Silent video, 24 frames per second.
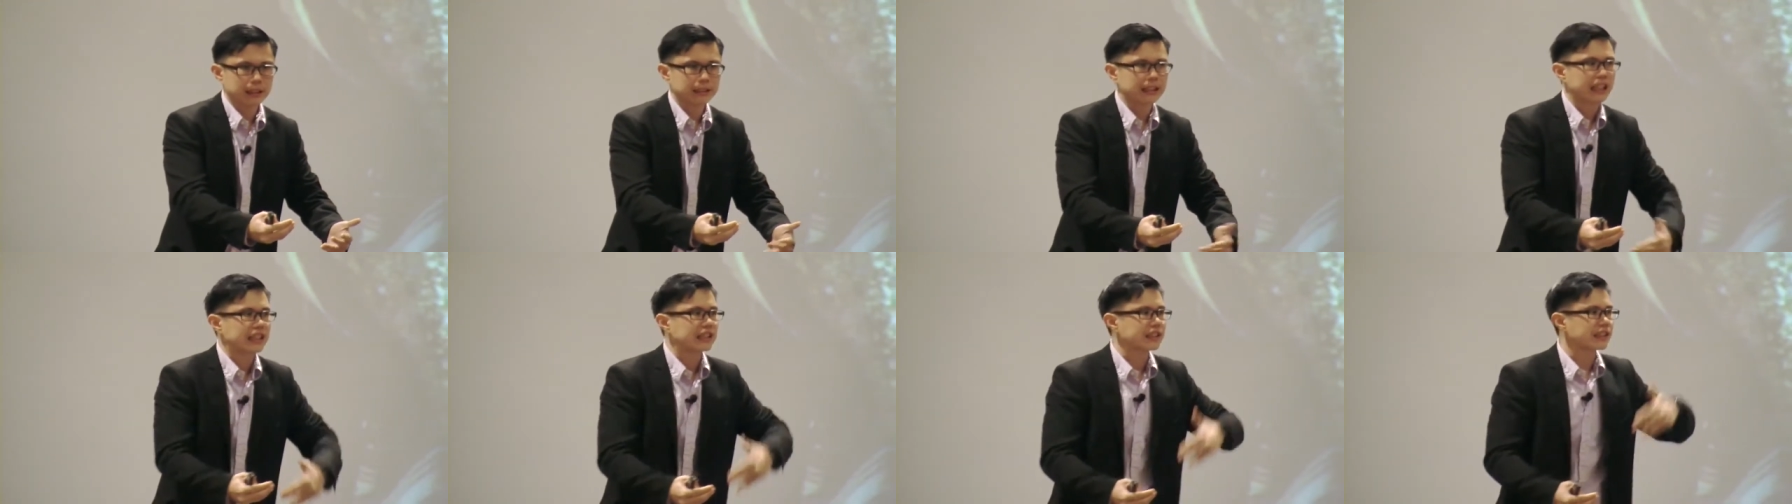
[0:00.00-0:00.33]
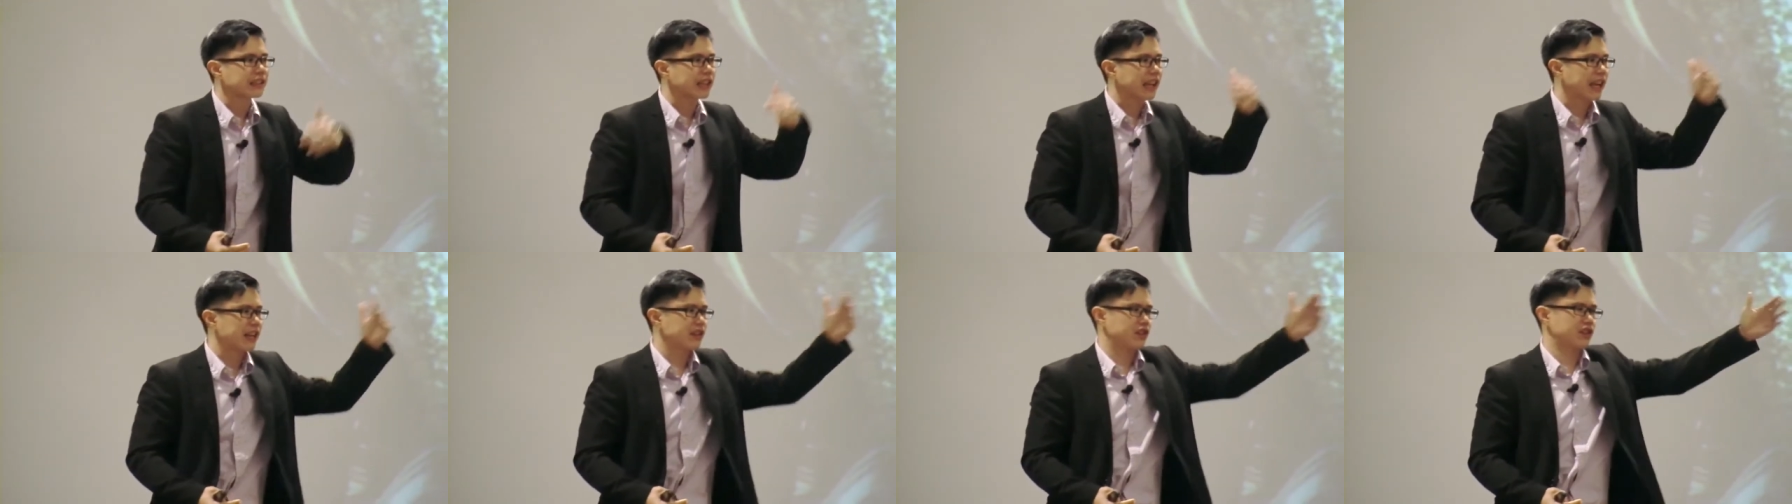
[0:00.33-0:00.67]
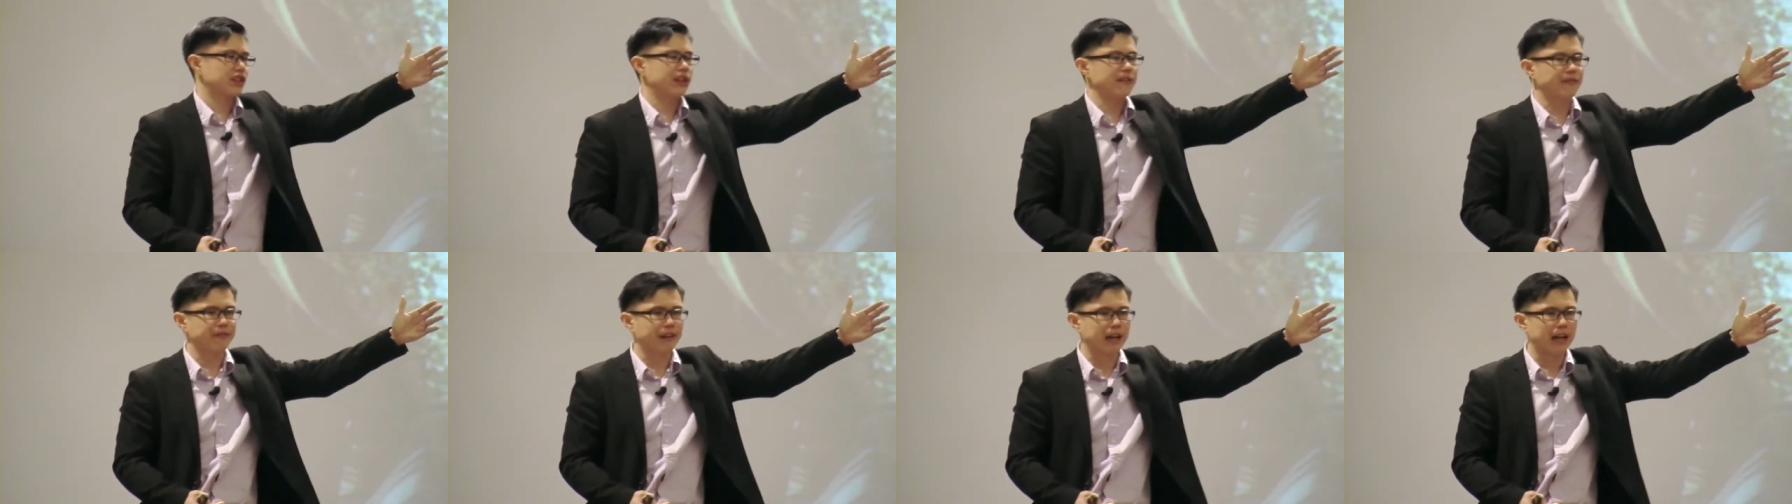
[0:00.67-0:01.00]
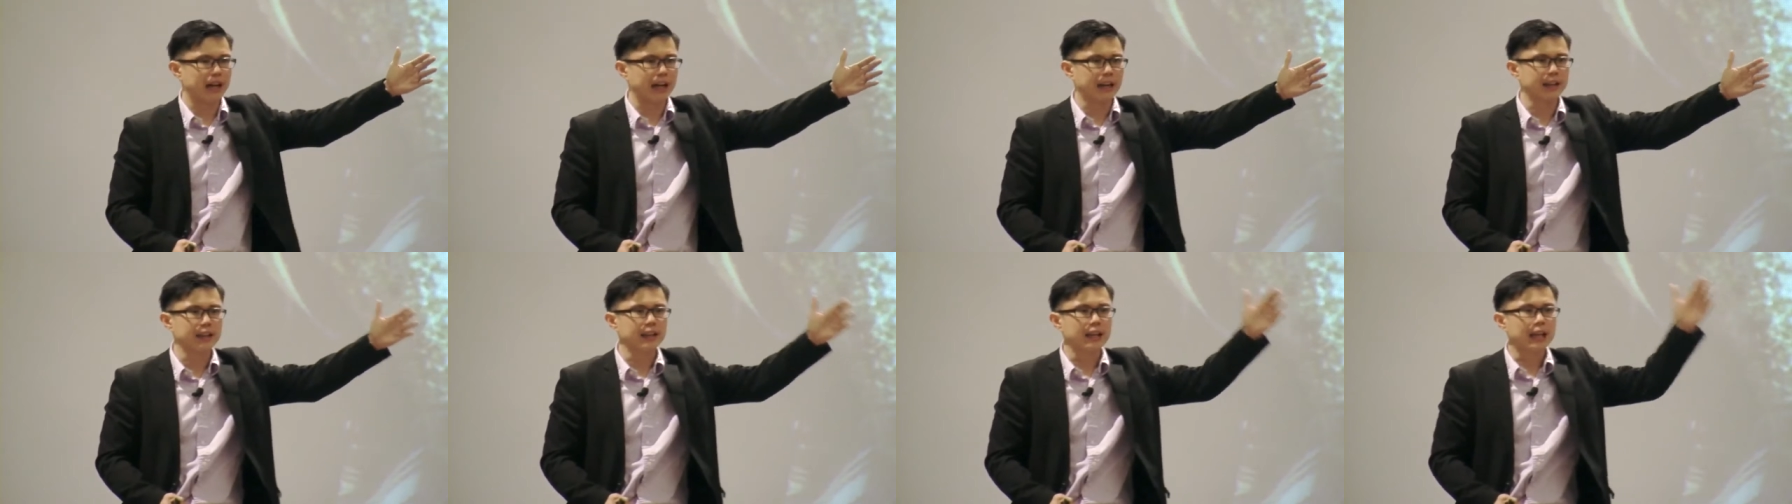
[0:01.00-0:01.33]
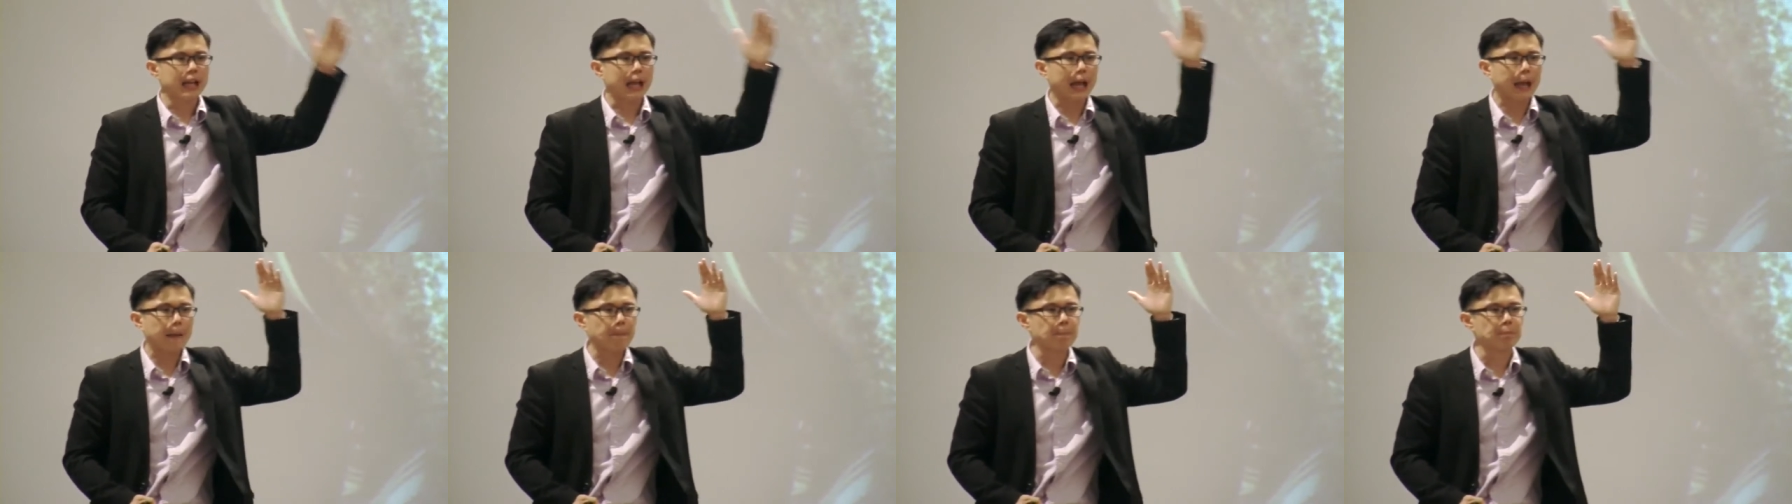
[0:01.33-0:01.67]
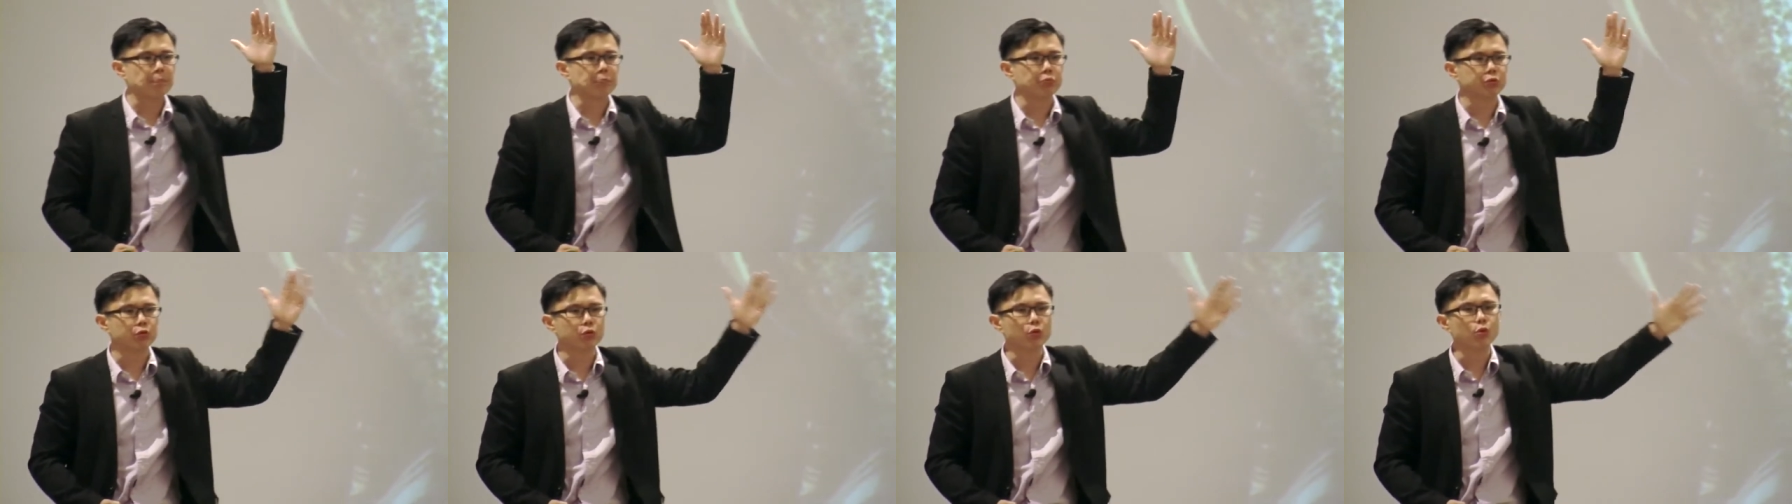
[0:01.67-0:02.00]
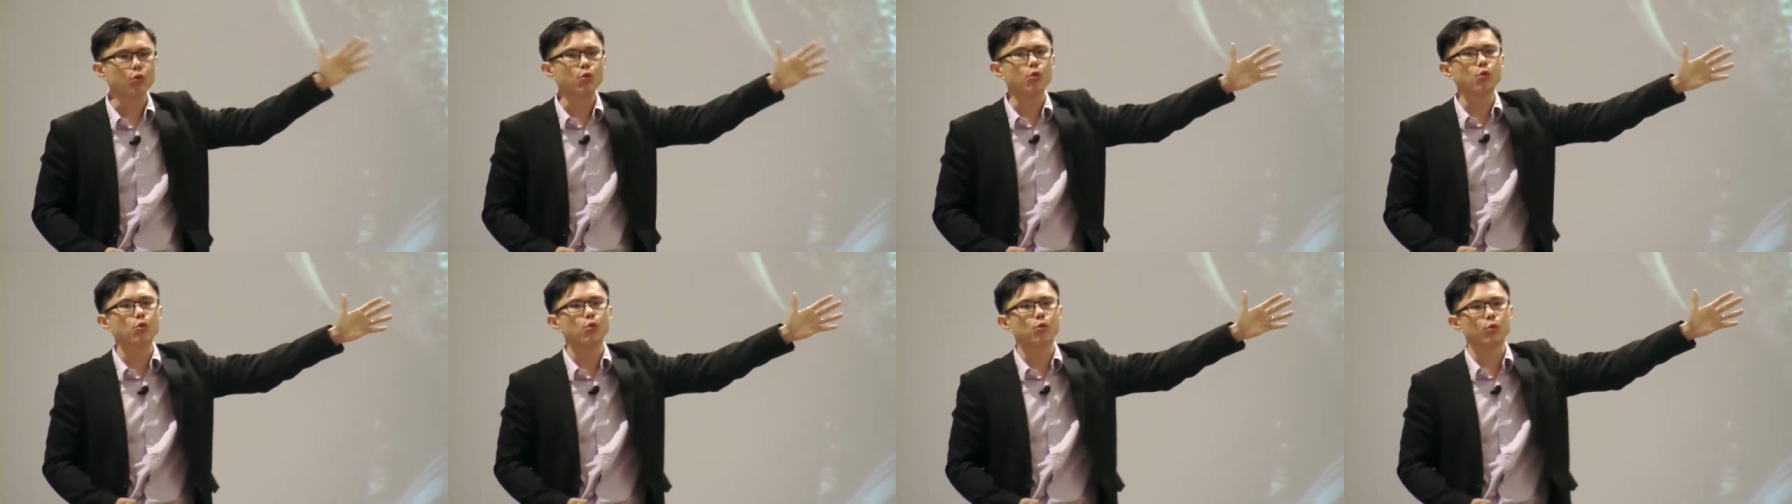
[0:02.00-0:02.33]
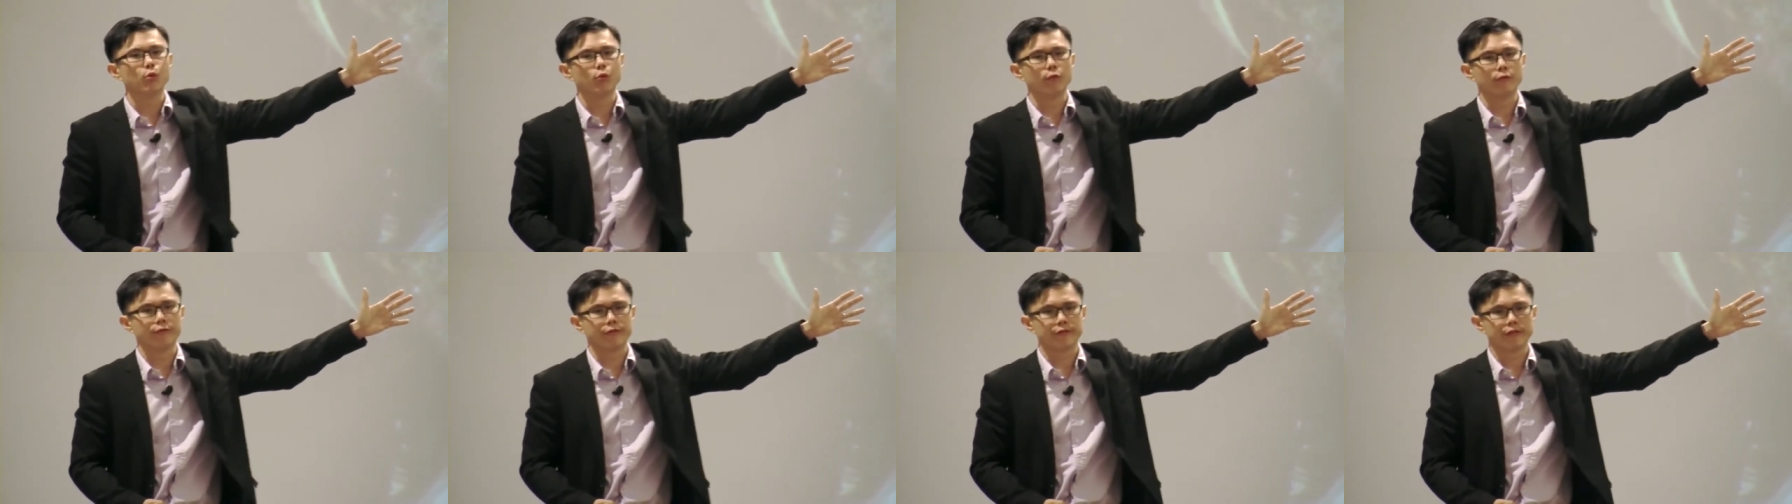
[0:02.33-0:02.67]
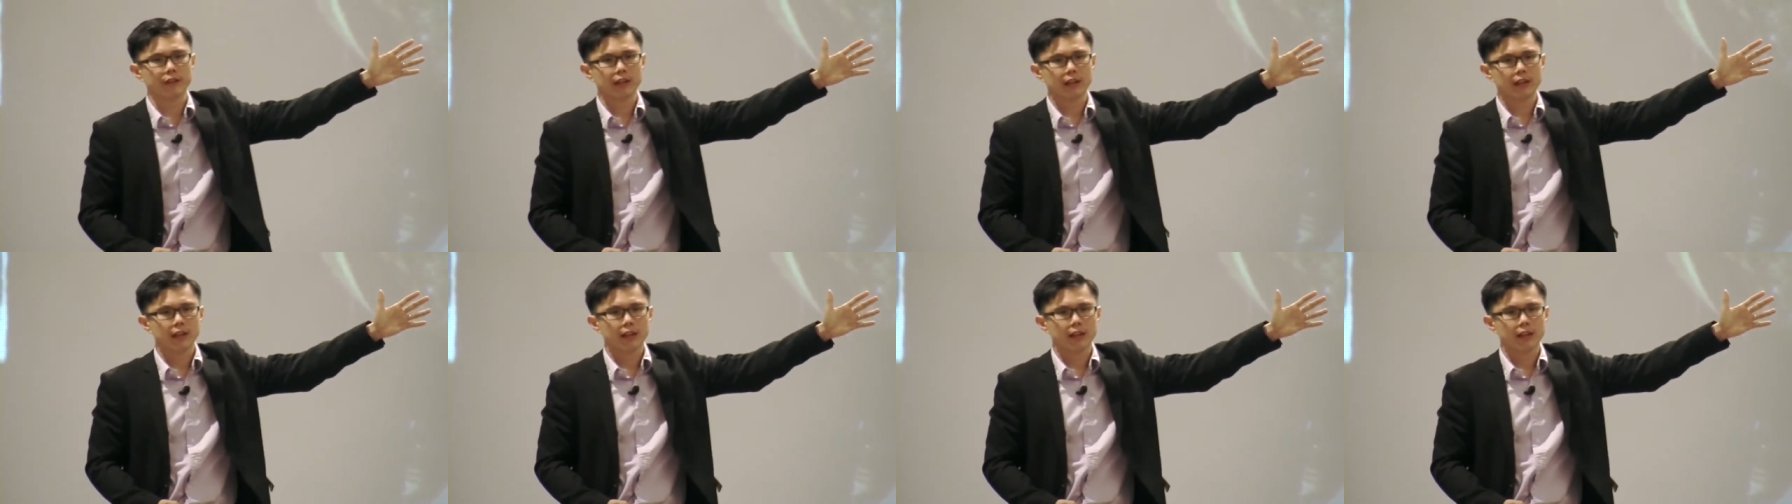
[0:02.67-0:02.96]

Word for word: that testify and prove